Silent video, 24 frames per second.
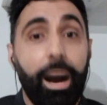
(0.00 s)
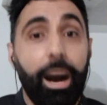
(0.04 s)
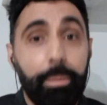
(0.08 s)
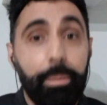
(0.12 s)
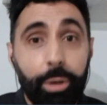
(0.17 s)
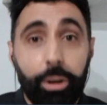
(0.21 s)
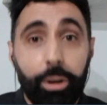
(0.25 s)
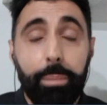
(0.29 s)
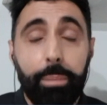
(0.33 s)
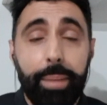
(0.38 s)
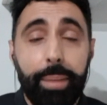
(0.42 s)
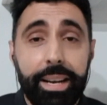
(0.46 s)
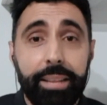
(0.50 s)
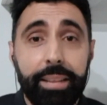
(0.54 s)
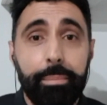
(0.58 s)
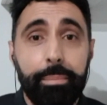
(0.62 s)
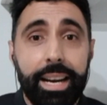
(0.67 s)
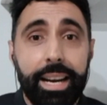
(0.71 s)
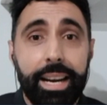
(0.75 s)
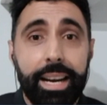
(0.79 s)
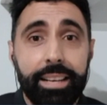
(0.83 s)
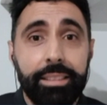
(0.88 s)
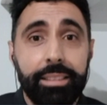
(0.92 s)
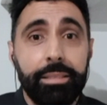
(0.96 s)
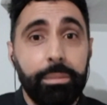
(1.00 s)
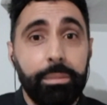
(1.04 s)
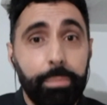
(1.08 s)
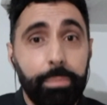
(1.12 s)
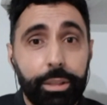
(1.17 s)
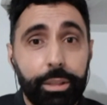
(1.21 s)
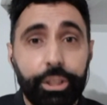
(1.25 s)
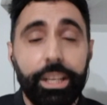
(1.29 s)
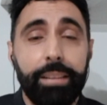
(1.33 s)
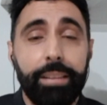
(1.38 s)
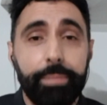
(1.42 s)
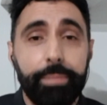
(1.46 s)
I'm not a betting man,
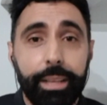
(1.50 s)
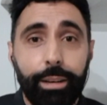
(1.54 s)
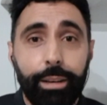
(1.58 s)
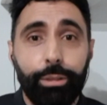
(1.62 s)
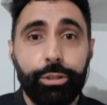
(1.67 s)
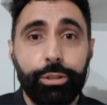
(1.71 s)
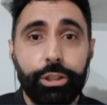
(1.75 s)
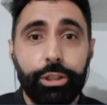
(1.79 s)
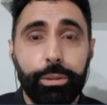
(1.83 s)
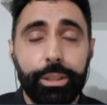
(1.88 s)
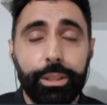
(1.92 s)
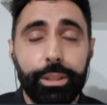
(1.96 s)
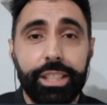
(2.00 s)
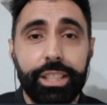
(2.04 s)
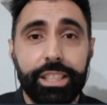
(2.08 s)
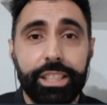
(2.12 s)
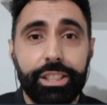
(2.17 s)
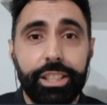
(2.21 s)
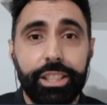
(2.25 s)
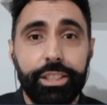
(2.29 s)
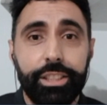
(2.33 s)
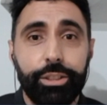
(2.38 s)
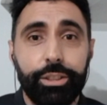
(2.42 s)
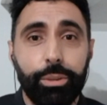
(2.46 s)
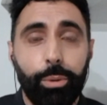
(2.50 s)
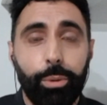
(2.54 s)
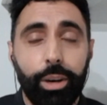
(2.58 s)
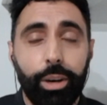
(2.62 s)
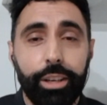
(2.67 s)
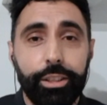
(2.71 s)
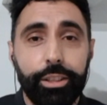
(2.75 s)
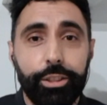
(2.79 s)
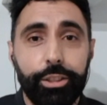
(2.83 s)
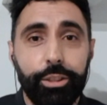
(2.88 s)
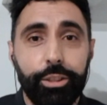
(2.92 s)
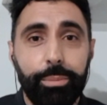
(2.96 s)
but Xabi Alonso at
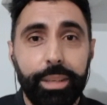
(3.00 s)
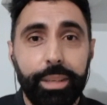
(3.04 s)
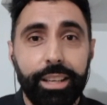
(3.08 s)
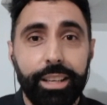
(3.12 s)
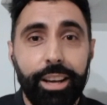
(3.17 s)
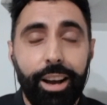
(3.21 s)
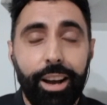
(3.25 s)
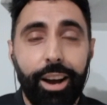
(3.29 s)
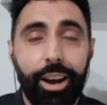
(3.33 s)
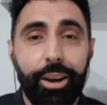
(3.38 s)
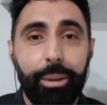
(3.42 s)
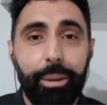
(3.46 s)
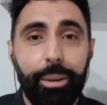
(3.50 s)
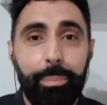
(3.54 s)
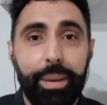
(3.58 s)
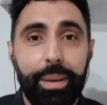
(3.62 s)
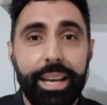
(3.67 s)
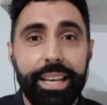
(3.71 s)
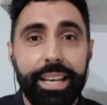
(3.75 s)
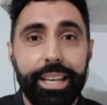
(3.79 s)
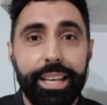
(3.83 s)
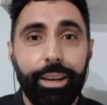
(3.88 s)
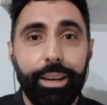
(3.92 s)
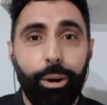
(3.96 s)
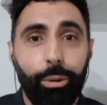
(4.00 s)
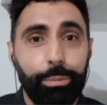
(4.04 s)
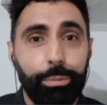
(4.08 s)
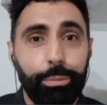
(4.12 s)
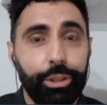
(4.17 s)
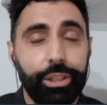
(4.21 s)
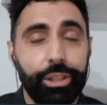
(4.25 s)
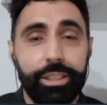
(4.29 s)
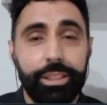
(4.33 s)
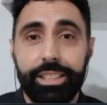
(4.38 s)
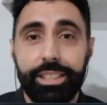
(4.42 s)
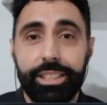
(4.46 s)
16-1 could be an appealing
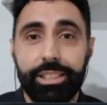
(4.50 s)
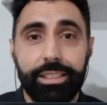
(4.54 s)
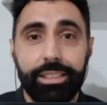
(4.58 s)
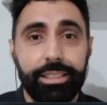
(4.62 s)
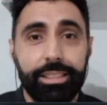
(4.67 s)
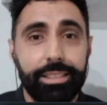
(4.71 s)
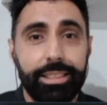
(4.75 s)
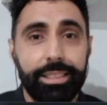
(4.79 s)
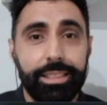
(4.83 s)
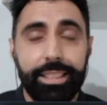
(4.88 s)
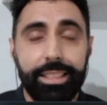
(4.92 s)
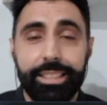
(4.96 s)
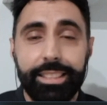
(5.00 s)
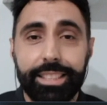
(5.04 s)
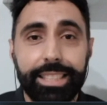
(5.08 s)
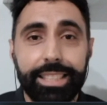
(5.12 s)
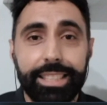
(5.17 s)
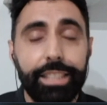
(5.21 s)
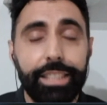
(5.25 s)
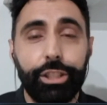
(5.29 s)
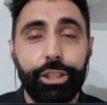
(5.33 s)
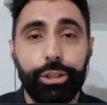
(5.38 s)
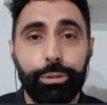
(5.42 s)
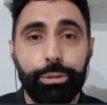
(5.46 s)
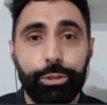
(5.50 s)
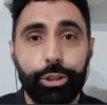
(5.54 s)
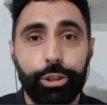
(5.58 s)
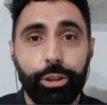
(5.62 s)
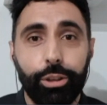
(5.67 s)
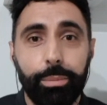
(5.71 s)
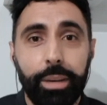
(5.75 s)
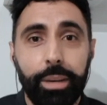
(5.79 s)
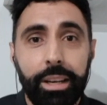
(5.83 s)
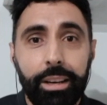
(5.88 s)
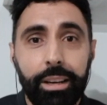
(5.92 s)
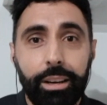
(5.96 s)
option. He's done a sensational
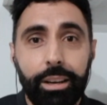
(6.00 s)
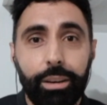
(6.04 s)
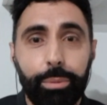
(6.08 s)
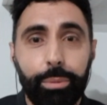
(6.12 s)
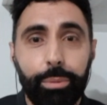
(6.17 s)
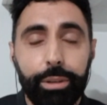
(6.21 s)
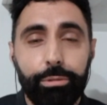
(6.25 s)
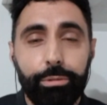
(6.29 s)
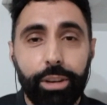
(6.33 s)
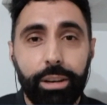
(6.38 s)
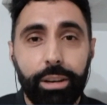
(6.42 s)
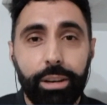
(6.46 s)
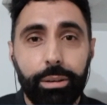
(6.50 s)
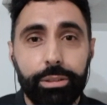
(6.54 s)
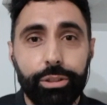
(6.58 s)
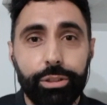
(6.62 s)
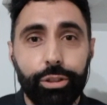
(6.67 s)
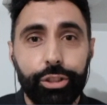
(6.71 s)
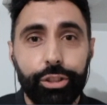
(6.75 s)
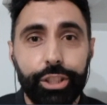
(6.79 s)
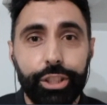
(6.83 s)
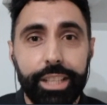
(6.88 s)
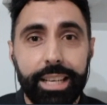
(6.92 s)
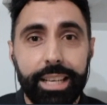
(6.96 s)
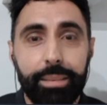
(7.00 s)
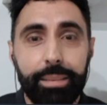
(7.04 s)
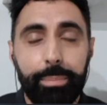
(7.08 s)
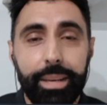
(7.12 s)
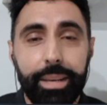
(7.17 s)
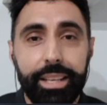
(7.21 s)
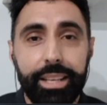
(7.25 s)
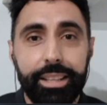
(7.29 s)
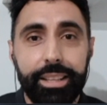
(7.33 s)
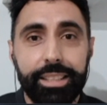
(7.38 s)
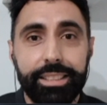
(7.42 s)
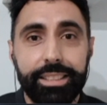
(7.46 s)
job with Real Sociedad
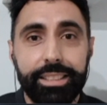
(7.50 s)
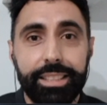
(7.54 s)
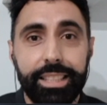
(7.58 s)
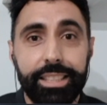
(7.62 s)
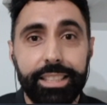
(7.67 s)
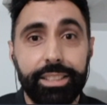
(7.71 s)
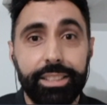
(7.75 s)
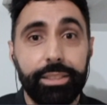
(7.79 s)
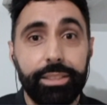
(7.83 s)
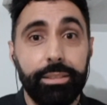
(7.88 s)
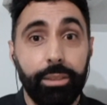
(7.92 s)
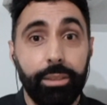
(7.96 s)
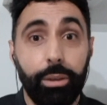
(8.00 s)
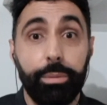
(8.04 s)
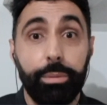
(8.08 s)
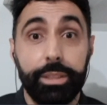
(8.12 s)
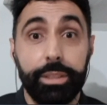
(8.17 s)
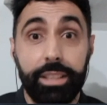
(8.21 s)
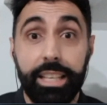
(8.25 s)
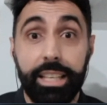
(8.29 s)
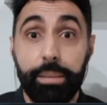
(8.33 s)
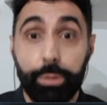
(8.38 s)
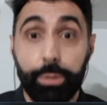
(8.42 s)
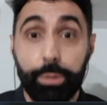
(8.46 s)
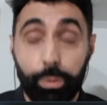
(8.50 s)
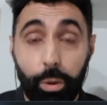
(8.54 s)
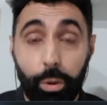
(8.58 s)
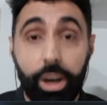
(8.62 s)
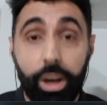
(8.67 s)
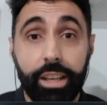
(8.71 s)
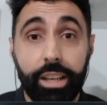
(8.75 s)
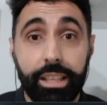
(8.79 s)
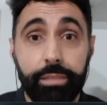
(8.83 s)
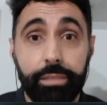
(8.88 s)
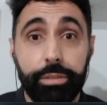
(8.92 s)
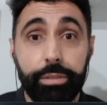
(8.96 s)
B this season. Obviously, he was
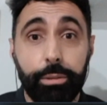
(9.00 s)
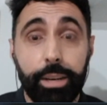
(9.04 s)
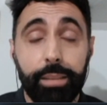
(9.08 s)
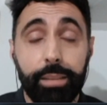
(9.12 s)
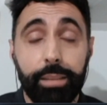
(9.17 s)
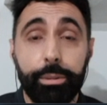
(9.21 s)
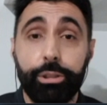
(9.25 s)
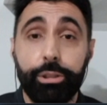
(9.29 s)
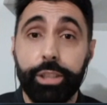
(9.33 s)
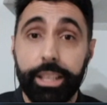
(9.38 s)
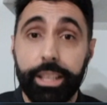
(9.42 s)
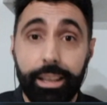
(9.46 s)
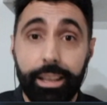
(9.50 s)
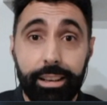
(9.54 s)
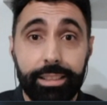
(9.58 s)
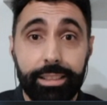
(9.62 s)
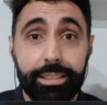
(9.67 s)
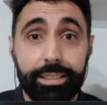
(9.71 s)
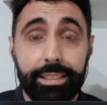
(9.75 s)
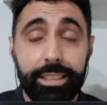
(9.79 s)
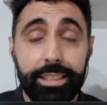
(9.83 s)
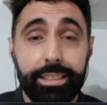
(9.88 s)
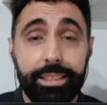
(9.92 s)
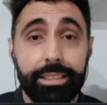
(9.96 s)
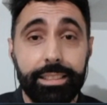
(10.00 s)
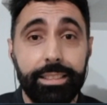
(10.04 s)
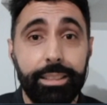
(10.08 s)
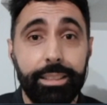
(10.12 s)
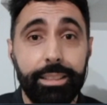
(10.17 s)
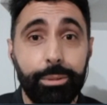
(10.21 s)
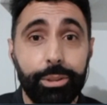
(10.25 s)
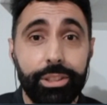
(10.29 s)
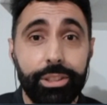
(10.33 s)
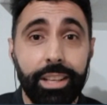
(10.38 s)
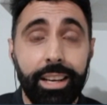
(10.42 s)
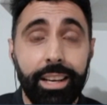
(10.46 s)
working for Real Madrid last season.
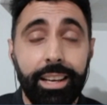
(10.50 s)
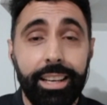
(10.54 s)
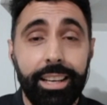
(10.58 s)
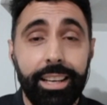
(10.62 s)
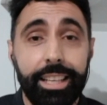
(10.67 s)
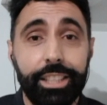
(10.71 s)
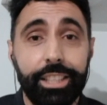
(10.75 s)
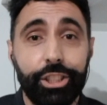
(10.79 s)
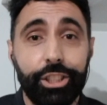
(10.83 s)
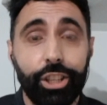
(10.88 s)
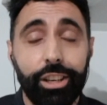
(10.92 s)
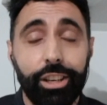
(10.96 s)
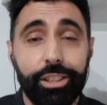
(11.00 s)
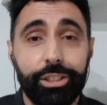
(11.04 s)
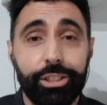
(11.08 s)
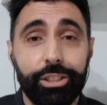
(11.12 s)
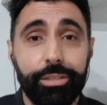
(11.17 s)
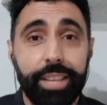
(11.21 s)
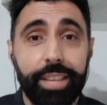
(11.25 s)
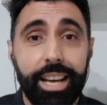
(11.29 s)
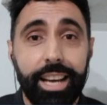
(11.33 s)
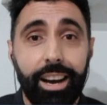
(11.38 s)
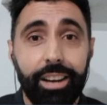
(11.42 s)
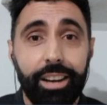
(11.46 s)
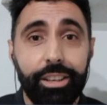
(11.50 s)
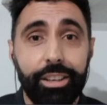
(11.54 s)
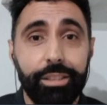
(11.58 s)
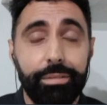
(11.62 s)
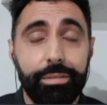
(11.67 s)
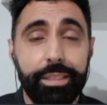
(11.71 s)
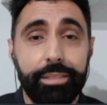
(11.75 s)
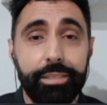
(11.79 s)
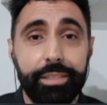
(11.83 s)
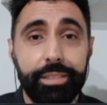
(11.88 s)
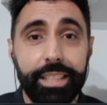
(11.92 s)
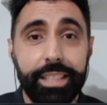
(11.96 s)
He was in charge of their
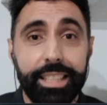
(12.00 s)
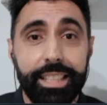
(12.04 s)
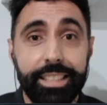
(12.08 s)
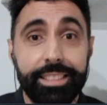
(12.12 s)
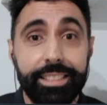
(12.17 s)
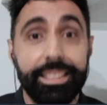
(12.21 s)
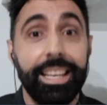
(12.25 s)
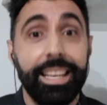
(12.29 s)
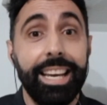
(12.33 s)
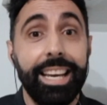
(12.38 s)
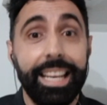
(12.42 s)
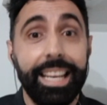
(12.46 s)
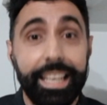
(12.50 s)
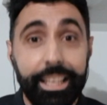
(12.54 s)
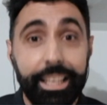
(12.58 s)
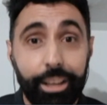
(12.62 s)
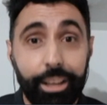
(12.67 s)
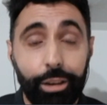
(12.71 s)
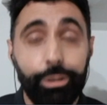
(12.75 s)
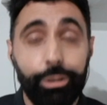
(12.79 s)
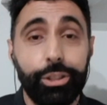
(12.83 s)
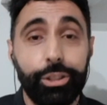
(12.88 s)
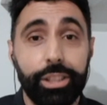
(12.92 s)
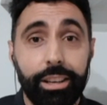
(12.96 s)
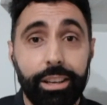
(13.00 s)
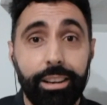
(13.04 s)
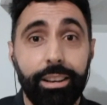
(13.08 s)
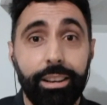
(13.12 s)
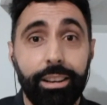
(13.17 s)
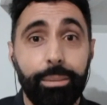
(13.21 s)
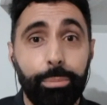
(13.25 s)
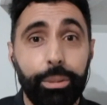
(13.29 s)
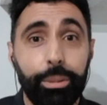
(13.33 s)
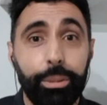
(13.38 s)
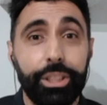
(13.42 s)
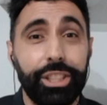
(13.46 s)
under-15s. He knows the
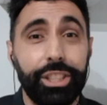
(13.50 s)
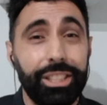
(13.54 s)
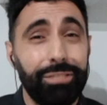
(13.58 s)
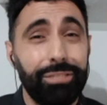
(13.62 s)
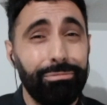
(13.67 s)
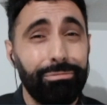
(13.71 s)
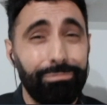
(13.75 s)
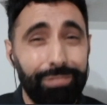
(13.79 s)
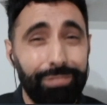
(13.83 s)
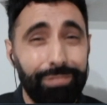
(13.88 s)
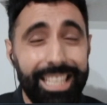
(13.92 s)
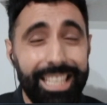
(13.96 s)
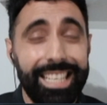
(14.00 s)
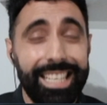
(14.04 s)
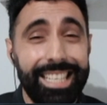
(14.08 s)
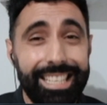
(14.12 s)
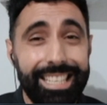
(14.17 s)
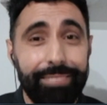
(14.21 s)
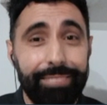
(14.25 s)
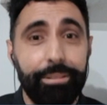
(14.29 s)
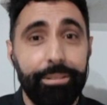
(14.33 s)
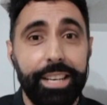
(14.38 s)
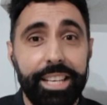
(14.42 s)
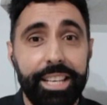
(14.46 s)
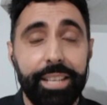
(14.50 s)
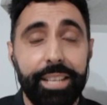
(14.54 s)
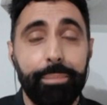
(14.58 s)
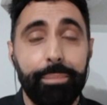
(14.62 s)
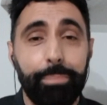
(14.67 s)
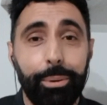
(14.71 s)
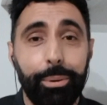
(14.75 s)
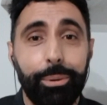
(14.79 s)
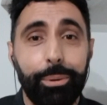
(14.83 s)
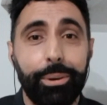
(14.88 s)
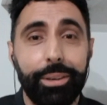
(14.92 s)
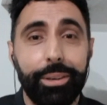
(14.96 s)
club, which is really, really
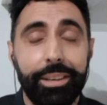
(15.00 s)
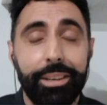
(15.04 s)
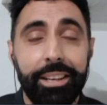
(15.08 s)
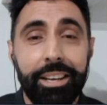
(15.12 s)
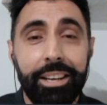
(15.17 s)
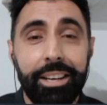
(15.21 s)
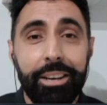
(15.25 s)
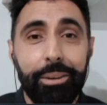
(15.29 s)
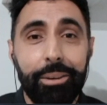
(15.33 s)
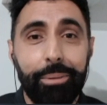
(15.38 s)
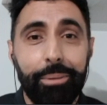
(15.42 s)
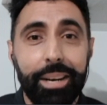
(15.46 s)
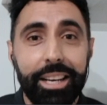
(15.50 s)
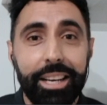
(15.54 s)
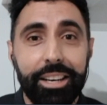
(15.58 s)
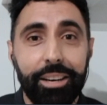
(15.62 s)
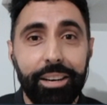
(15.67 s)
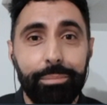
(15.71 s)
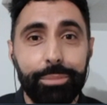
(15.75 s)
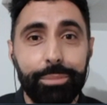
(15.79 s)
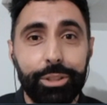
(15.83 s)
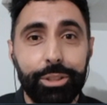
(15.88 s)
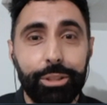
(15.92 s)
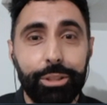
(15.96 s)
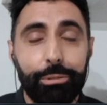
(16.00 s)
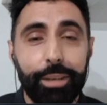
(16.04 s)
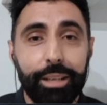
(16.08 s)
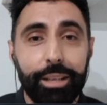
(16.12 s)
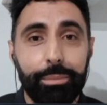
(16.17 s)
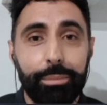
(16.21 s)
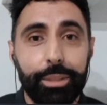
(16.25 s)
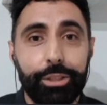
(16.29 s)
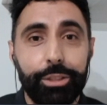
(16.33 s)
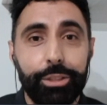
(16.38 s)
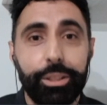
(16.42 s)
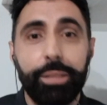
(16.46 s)
important when it comes to
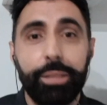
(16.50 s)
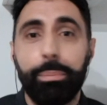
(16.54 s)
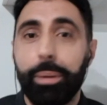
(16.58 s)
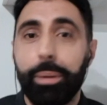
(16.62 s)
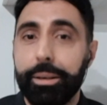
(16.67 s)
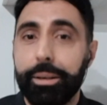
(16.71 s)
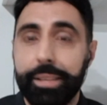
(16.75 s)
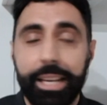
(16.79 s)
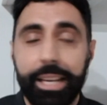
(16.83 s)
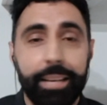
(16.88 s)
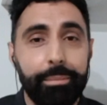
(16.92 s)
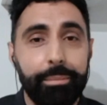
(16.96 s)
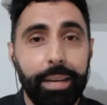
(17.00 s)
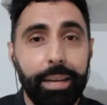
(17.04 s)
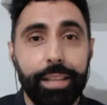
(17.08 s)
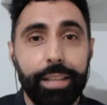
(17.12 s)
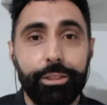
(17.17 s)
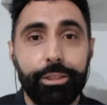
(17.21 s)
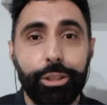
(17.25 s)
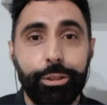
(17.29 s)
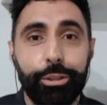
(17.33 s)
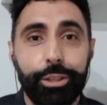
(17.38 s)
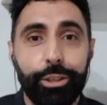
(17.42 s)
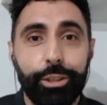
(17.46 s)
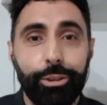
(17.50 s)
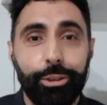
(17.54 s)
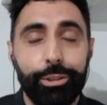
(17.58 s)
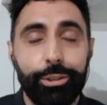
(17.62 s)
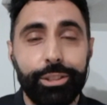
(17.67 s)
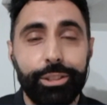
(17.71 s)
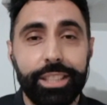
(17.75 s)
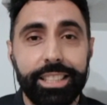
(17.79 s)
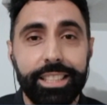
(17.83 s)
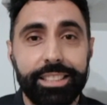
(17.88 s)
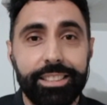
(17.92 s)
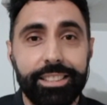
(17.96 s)
Real Madrid. But yeah, Antonio
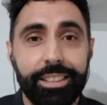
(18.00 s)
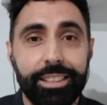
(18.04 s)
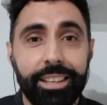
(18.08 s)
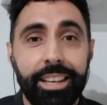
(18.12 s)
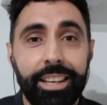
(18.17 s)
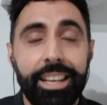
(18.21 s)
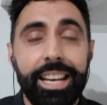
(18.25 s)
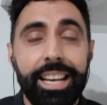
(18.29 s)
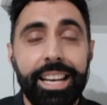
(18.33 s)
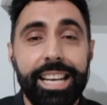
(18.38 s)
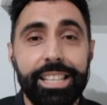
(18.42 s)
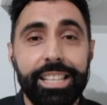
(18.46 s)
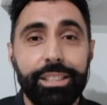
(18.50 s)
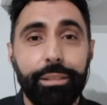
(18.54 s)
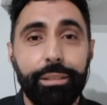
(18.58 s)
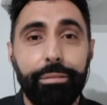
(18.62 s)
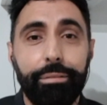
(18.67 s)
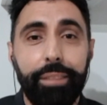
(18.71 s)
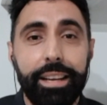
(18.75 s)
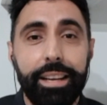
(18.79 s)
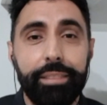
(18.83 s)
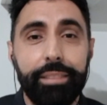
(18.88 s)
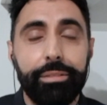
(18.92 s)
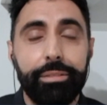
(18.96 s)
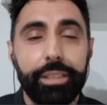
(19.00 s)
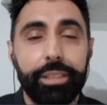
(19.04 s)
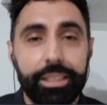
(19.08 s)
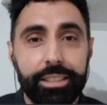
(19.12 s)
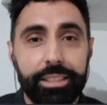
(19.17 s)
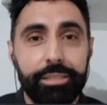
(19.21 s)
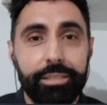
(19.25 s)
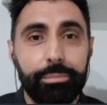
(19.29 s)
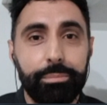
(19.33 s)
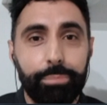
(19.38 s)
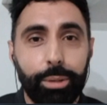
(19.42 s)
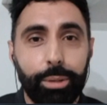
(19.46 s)
Conte is the favourite,
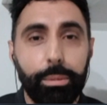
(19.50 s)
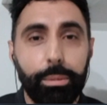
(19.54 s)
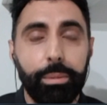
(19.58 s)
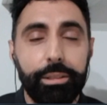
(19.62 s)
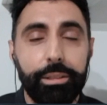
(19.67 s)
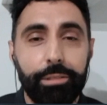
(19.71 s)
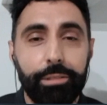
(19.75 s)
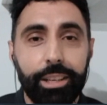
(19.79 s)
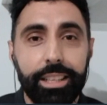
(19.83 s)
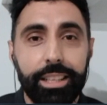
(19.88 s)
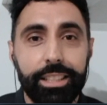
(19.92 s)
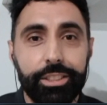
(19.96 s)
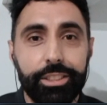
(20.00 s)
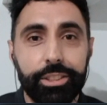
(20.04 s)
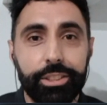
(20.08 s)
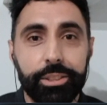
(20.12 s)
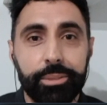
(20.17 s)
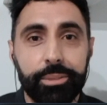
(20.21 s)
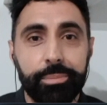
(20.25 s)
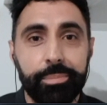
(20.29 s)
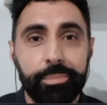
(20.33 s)
and probably rightly so.